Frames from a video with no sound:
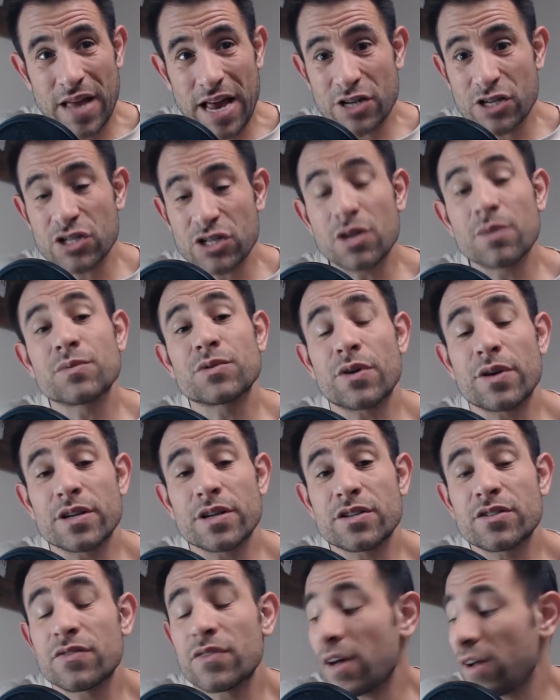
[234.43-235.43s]
Actually, no, I'm sorry.
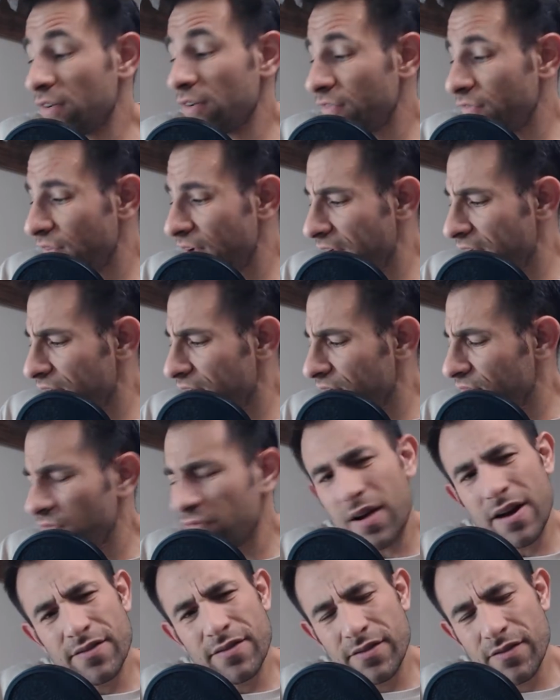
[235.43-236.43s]
It's 5.
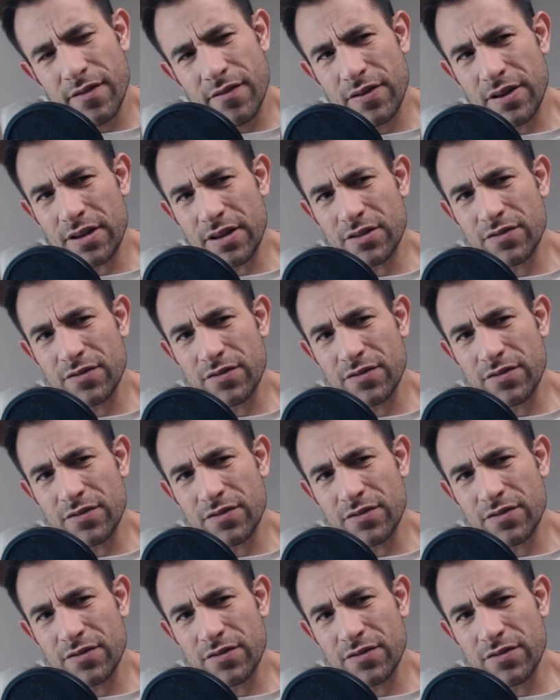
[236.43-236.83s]
I think